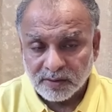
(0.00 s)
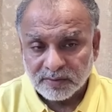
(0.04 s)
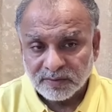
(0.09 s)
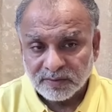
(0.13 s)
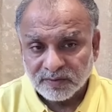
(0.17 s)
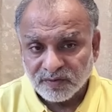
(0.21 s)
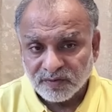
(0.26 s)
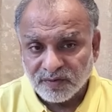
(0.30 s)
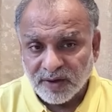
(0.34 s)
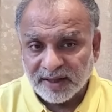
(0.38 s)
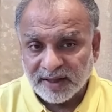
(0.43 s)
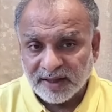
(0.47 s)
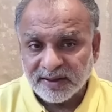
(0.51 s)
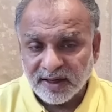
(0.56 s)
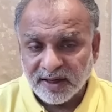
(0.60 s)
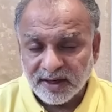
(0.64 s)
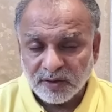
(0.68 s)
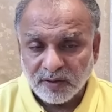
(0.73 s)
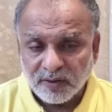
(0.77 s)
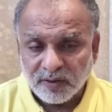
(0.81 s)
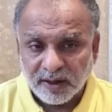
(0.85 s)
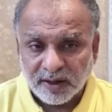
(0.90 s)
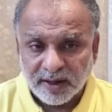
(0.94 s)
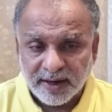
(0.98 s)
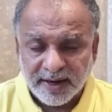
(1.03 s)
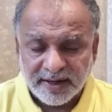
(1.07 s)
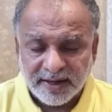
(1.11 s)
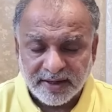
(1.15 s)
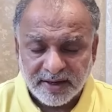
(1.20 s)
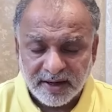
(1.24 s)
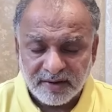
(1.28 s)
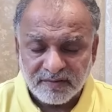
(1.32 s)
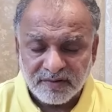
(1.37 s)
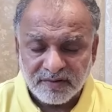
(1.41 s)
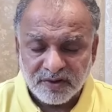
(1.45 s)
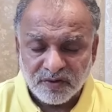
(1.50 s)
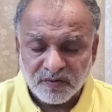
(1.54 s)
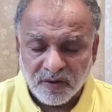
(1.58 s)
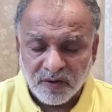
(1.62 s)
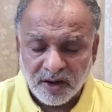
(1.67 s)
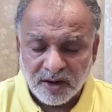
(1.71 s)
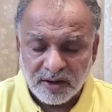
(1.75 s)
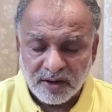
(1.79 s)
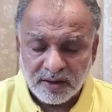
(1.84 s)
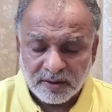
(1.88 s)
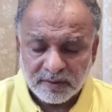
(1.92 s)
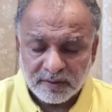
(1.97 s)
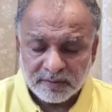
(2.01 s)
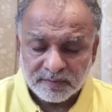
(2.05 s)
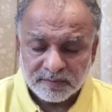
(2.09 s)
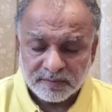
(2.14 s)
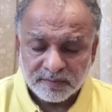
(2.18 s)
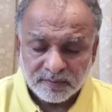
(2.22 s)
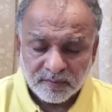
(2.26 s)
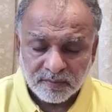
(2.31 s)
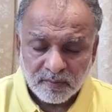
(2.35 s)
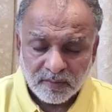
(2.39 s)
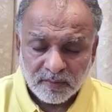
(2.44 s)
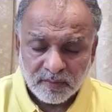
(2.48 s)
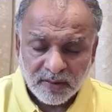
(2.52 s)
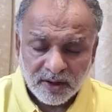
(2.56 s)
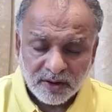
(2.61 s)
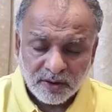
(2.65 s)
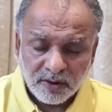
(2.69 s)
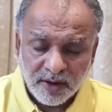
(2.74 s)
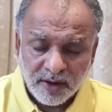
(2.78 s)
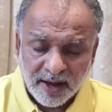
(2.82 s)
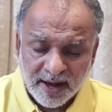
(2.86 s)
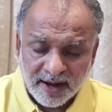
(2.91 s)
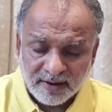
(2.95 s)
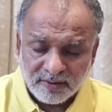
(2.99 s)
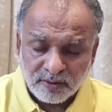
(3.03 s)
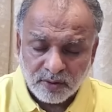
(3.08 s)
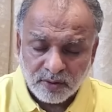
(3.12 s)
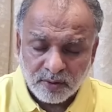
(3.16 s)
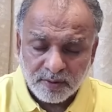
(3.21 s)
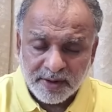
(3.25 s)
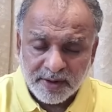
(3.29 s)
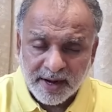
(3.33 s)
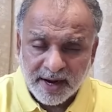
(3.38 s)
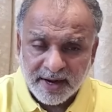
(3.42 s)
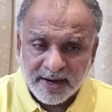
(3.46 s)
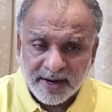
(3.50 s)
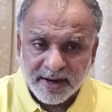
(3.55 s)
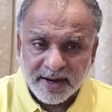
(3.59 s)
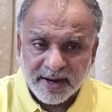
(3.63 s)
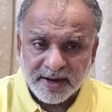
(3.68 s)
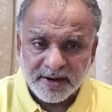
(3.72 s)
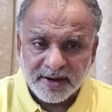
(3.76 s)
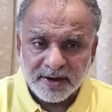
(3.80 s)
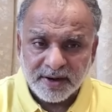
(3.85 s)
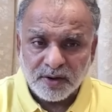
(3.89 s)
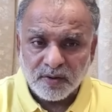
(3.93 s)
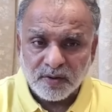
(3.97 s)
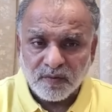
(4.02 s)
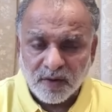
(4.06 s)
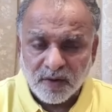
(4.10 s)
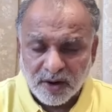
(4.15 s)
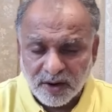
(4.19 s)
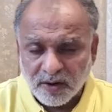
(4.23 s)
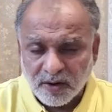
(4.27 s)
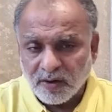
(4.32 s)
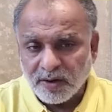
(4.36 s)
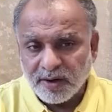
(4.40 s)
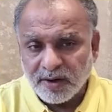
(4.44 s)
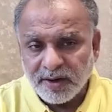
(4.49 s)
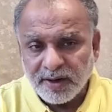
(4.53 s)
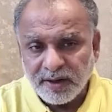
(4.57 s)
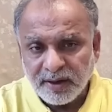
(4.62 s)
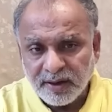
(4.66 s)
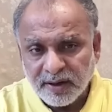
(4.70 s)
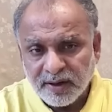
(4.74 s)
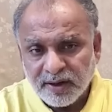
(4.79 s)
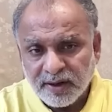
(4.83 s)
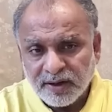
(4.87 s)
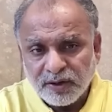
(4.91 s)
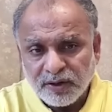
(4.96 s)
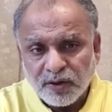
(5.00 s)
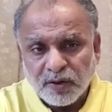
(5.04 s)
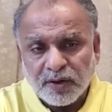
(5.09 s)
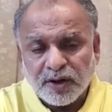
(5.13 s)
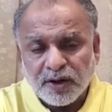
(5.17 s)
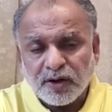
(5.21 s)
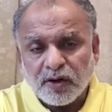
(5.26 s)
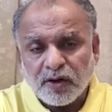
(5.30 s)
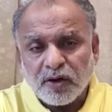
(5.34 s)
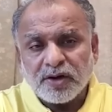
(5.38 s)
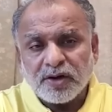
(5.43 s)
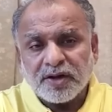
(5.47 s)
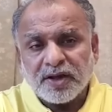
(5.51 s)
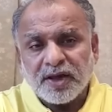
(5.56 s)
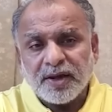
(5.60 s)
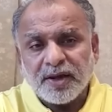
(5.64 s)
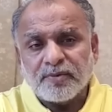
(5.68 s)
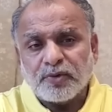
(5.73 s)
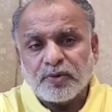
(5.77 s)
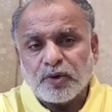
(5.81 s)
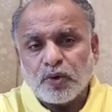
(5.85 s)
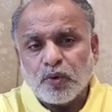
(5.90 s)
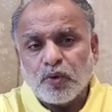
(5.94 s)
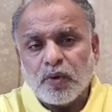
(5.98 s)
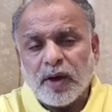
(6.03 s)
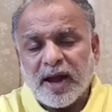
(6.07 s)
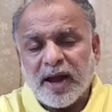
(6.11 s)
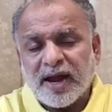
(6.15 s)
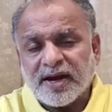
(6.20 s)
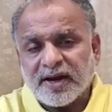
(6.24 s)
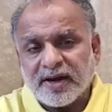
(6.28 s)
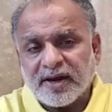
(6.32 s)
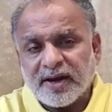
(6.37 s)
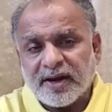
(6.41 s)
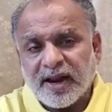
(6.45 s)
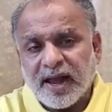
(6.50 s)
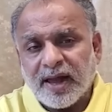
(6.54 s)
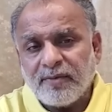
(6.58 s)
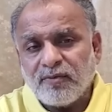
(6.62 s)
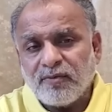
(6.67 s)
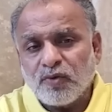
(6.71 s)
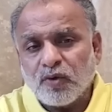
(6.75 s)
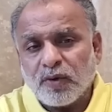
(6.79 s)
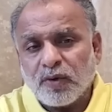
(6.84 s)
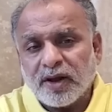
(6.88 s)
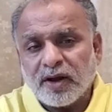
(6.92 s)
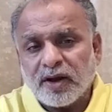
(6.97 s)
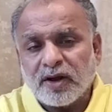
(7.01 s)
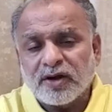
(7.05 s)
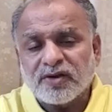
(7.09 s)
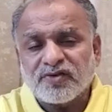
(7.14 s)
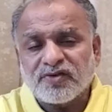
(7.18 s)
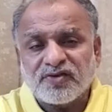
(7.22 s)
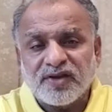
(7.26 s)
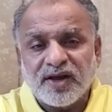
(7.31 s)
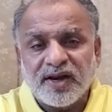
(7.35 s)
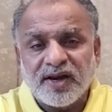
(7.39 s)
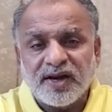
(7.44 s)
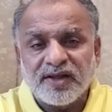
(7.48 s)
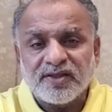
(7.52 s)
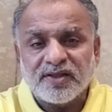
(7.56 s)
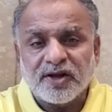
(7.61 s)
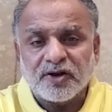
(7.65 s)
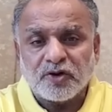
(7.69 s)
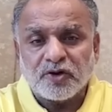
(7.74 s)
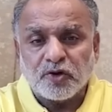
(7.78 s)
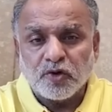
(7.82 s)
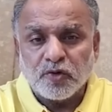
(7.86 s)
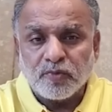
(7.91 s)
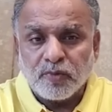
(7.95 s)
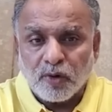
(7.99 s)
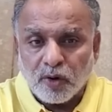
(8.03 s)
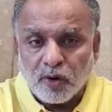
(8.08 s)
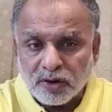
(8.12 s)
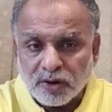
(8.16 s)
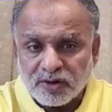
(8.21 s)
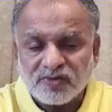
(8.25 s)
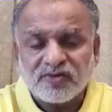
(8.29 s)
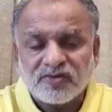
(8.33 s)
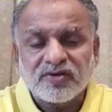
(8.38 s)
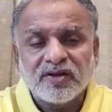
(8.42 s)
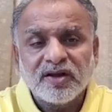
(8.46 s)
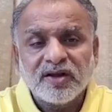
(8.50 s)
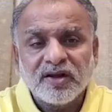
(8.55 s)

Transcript: Whether you are connected with one, you have to be dedicated to one only. You cannot keep two at a time. You cannot sail in the two boats.